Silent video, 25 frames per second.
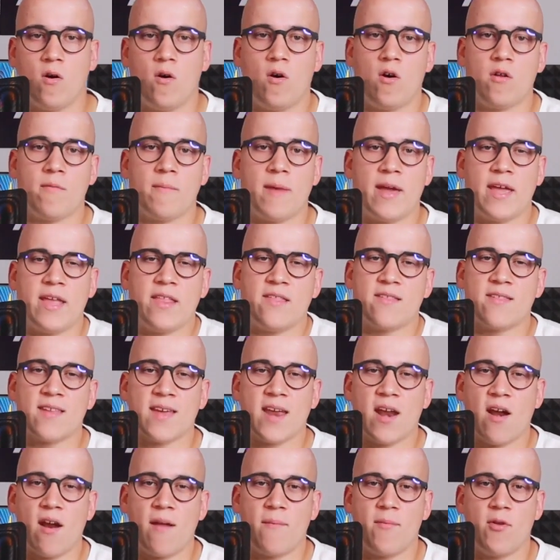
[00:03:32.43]
On my
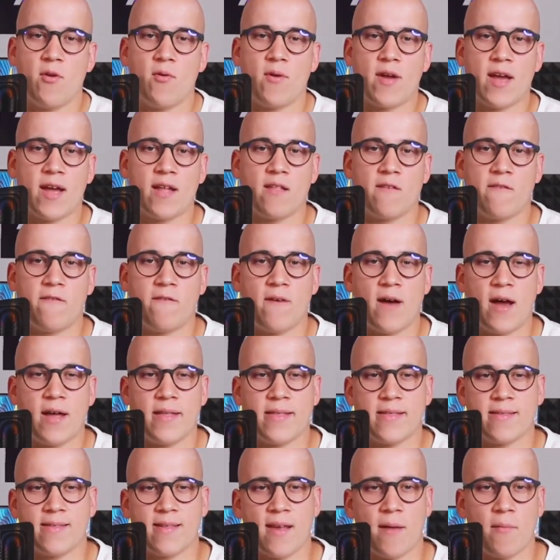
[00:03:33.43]
Instagram you can
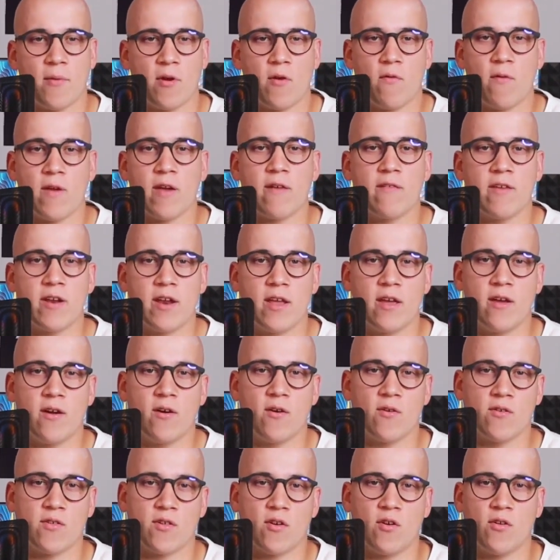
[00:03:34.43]
find some quick
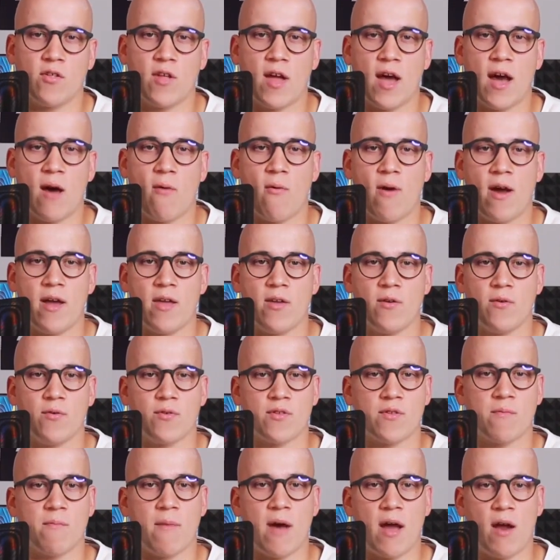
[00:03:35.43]
videos on how I
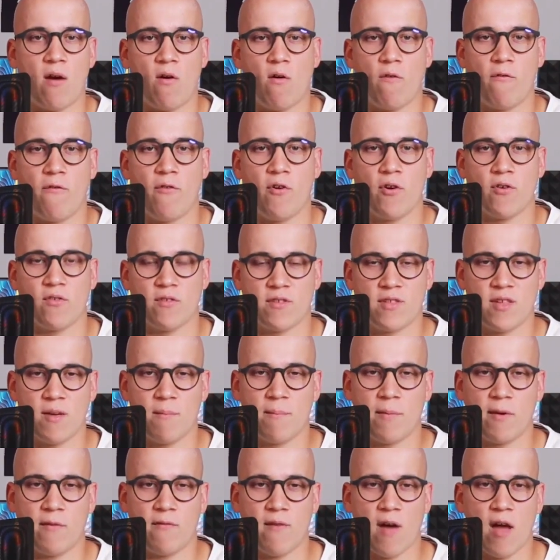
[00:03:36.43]
use Miro for
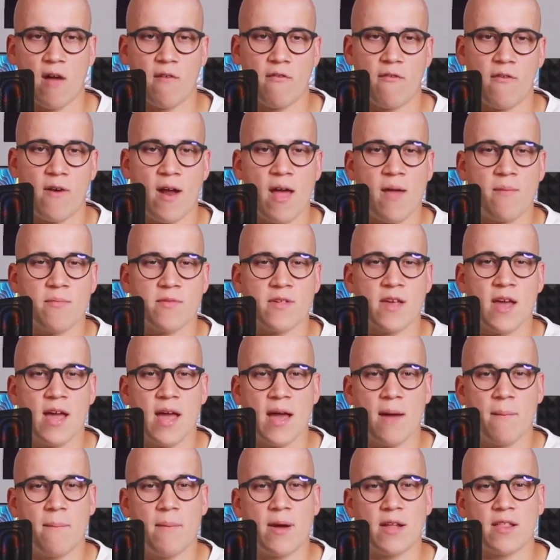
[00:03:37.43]
simple wireframes,
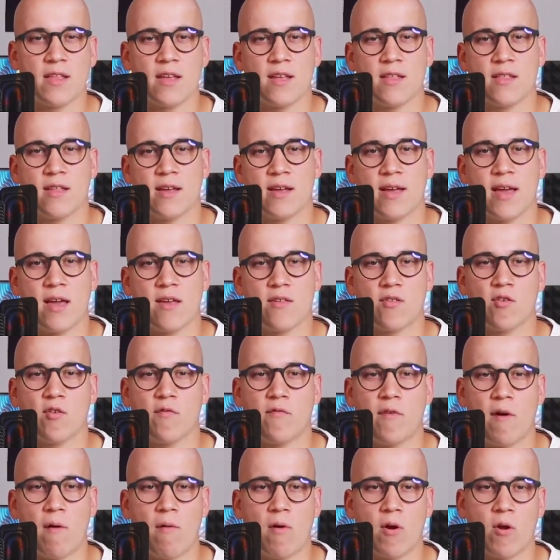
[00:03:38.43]
but in the case
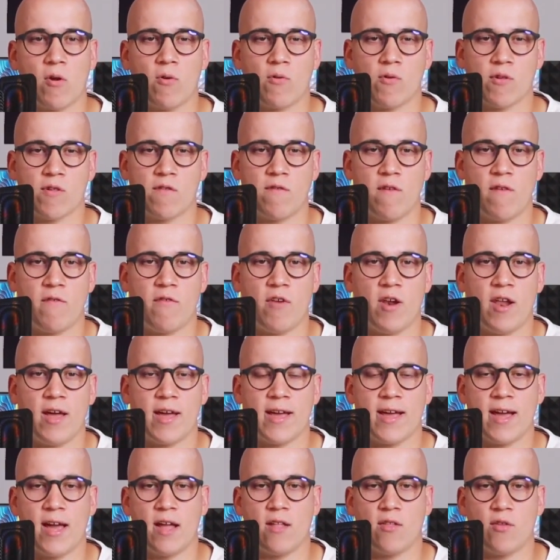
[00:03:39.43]
of our course we will
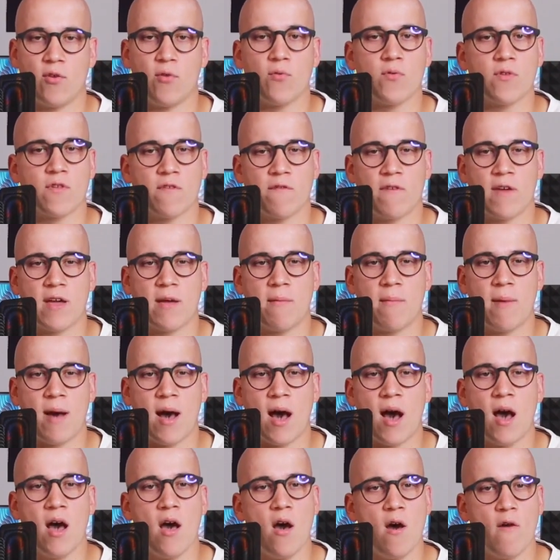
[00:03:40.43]
again use
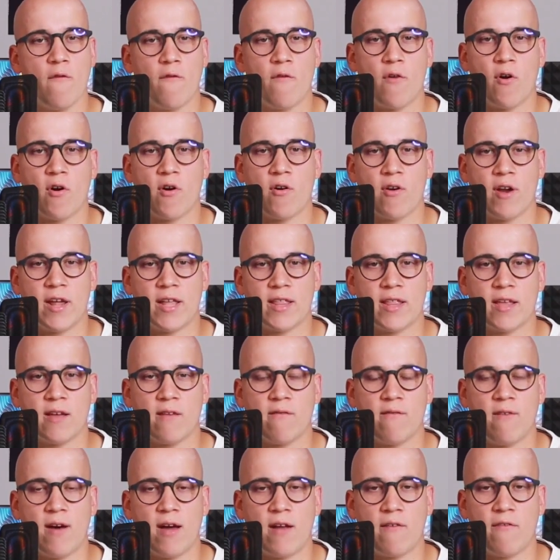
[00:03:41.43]
Figma for creating
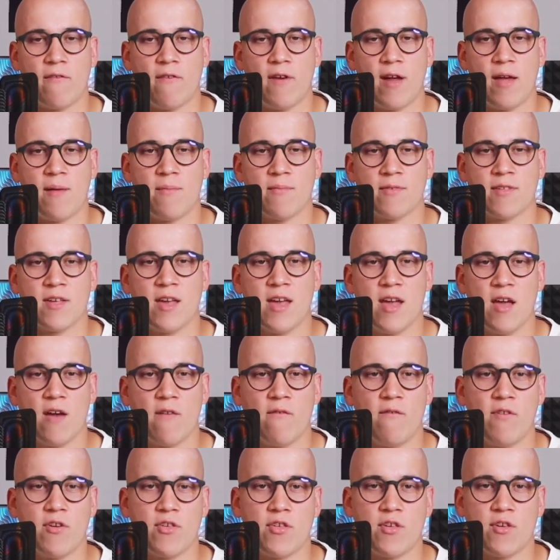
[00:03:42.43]
wireframes,
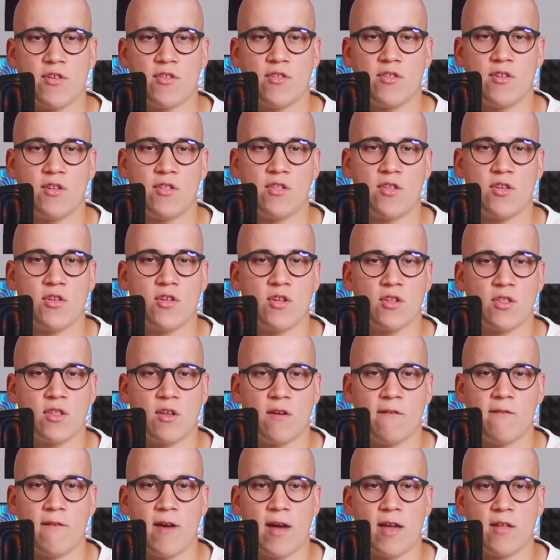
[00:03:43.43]
which is the
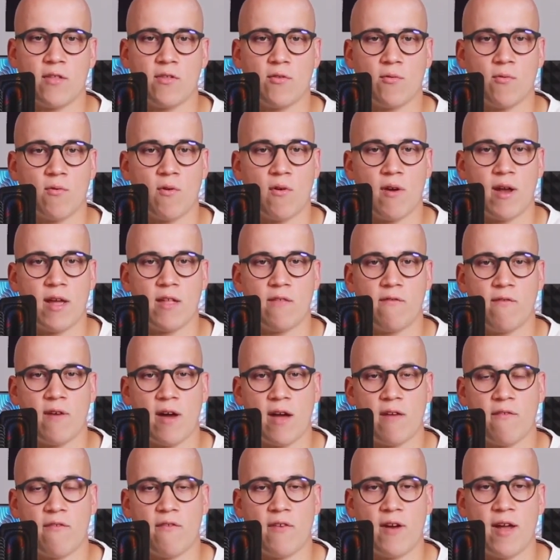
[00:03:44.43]
digital way to create
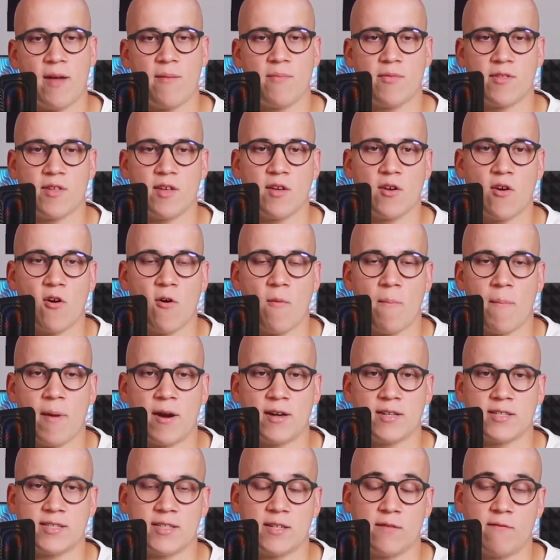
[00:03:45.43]
wireframes in
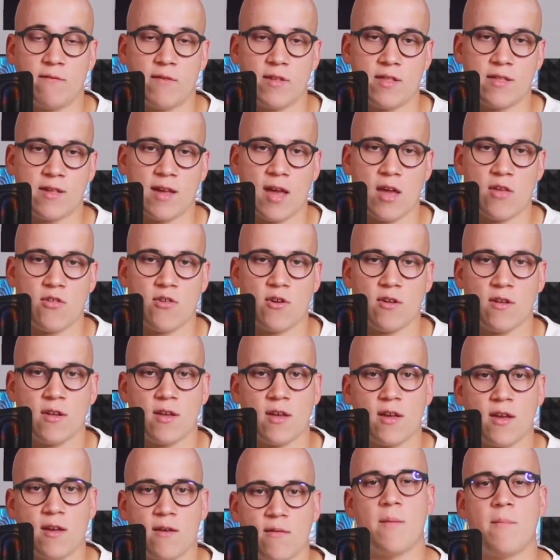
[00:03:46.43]
comparison with
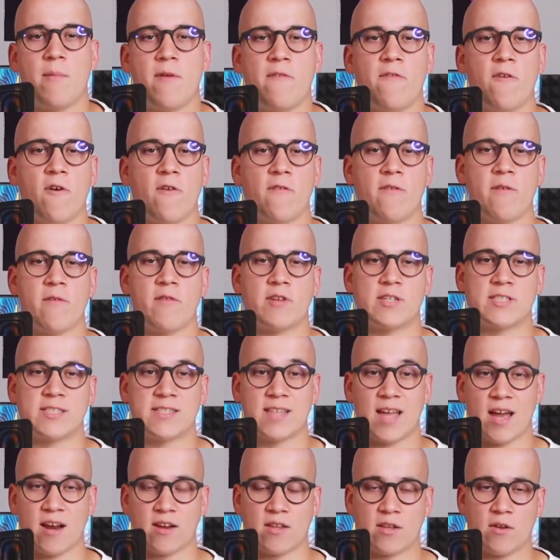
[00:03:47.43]
sketching. Before we will
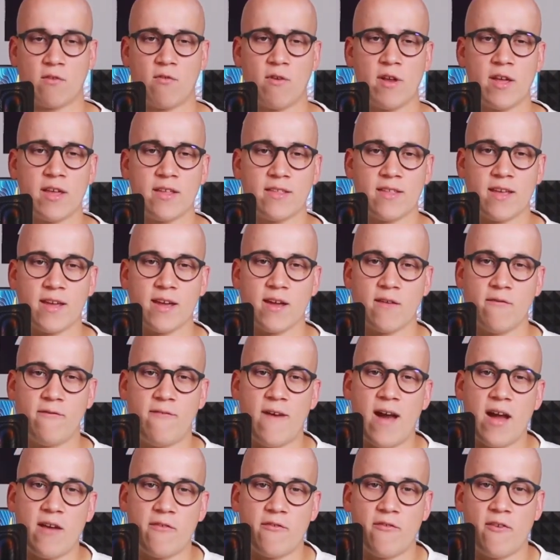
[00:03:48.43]
start creating a
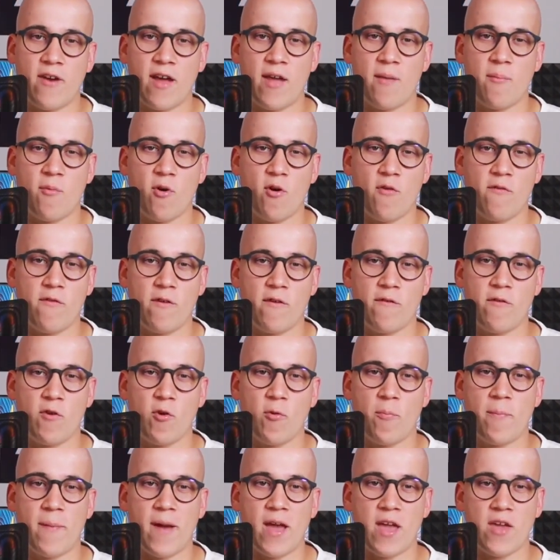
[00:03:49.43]
wireframe
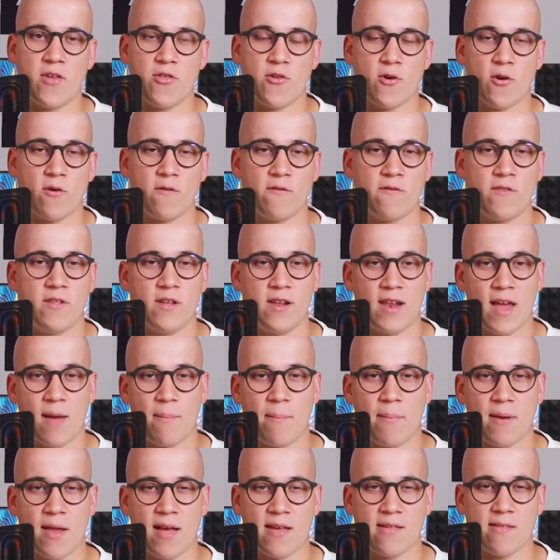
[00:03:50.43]
overview page of the
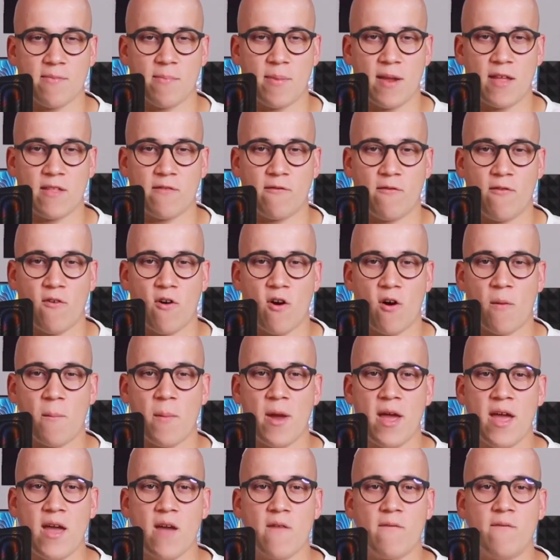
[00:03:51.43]
Laplace platform,
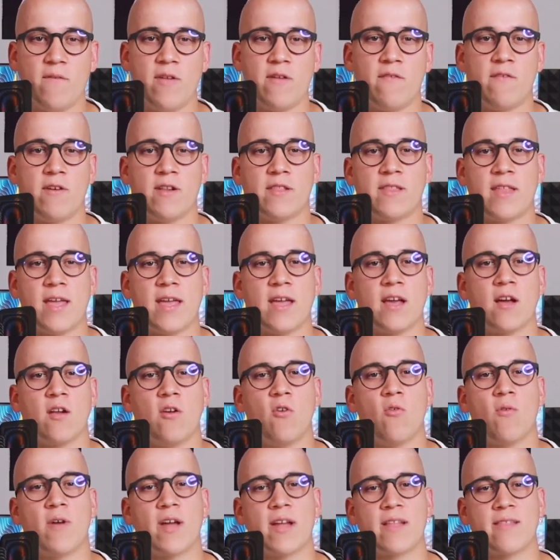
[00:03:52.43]
we will take a
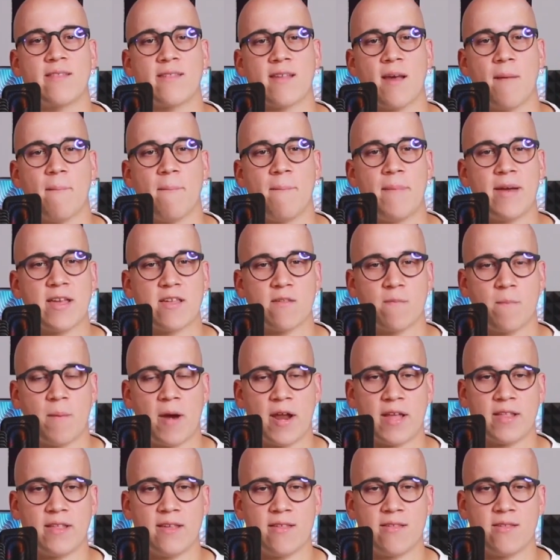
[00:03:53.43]
look at some best
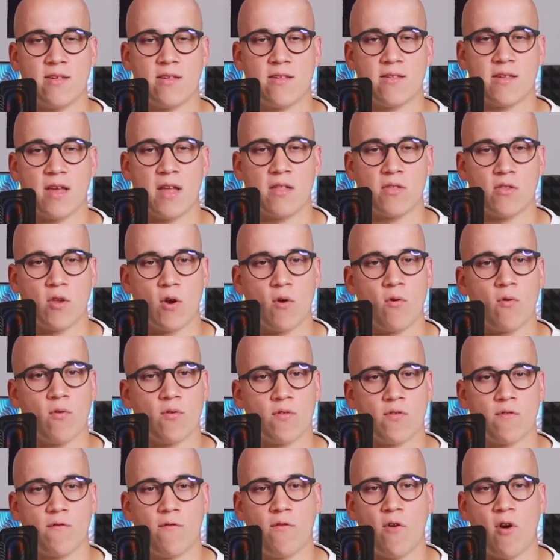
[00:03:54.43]
practices and
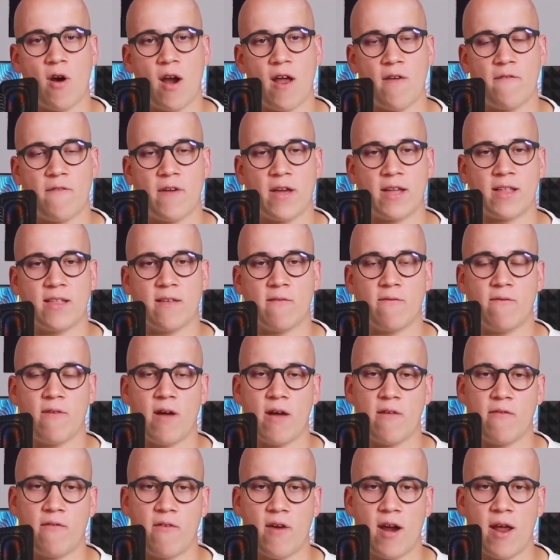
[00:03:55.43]
rules for effective
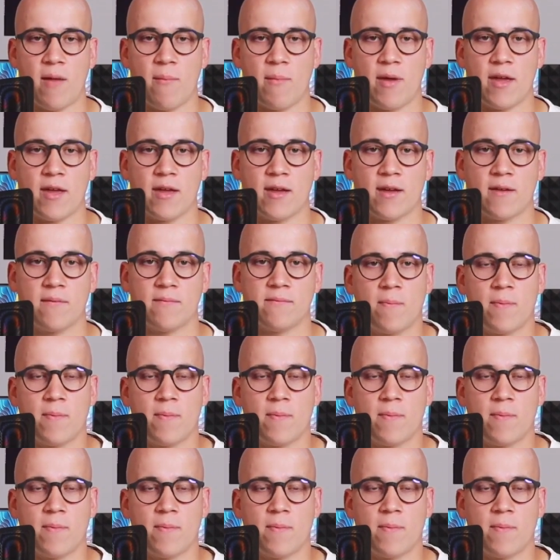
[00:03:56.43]
wireframing.